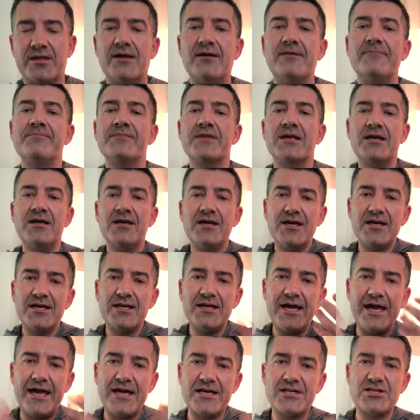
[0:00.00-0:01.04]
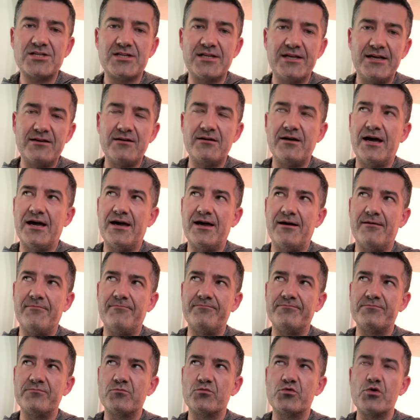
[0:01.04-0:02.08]
it, and it actually
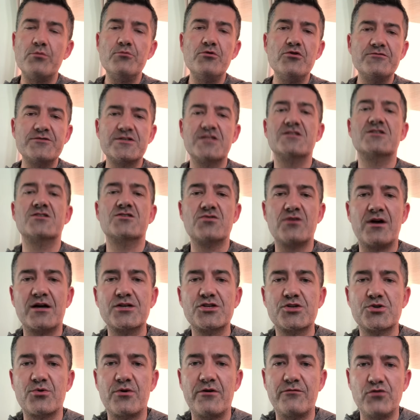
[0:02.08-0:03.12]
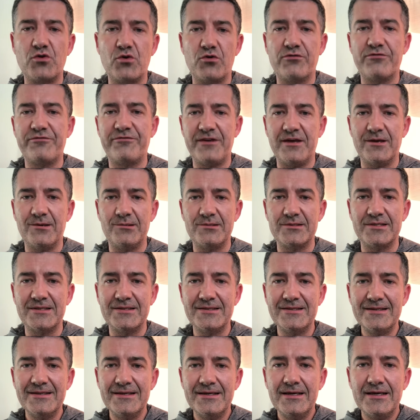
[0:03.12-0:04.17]
removes the structure of your field,
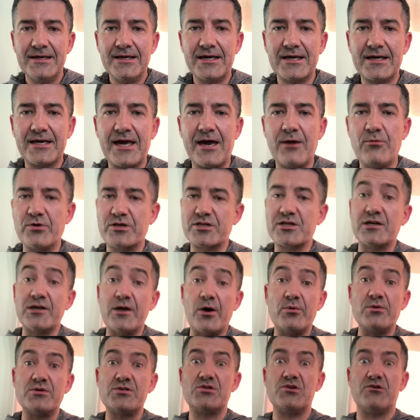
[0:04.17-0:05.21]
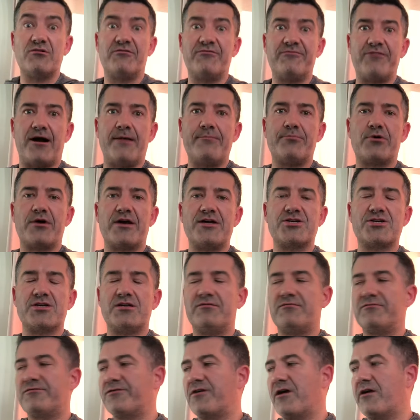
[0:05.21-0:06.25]
okay, which lowers your vibration
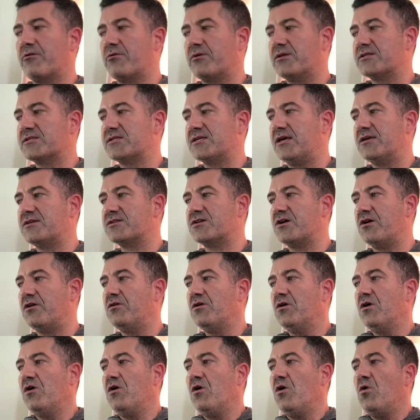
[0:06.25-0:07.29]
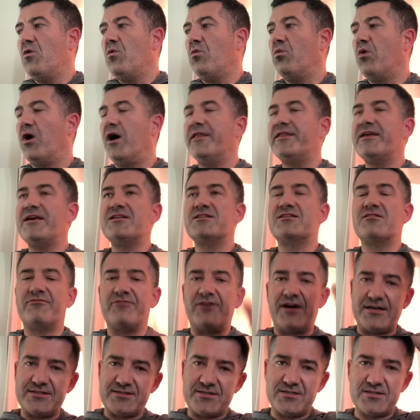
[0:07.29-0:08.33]
and frequency. So what these
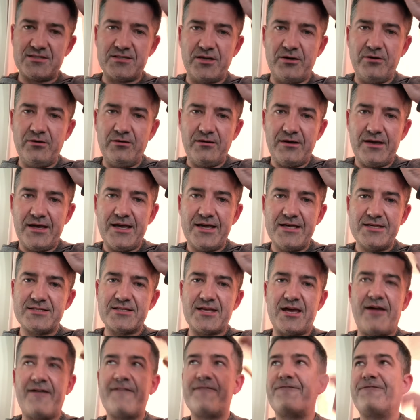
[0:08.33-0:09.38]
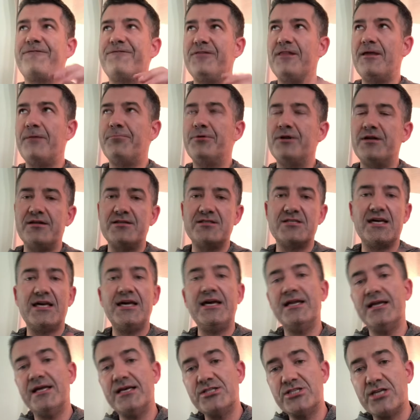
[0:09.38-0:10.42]
devices do is they flip it into
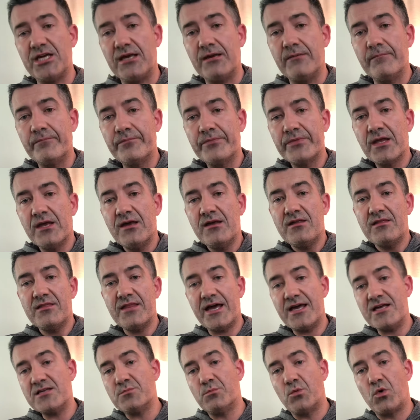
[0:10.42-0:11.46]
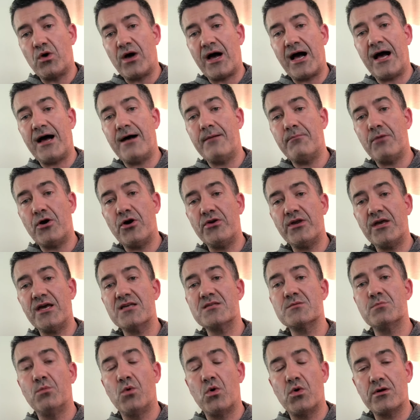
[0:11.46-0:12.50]
energy that is more
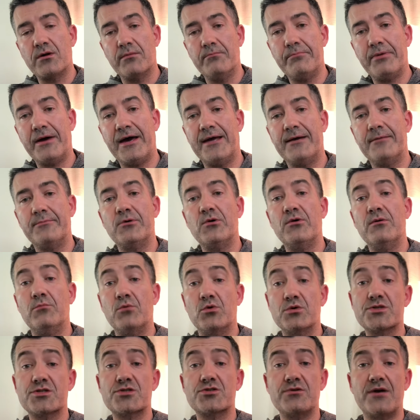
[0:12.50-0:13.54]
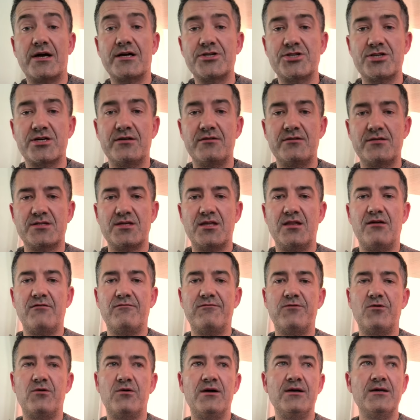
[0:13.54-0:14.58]
harmonious, more compatible, and more structured, so
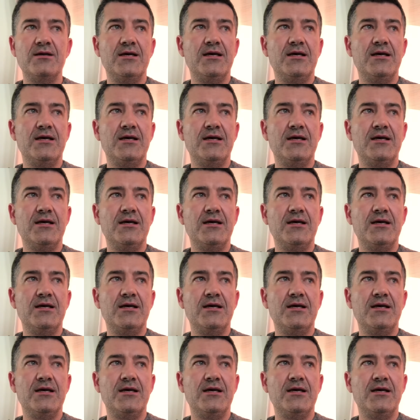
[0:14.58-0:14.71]
therefore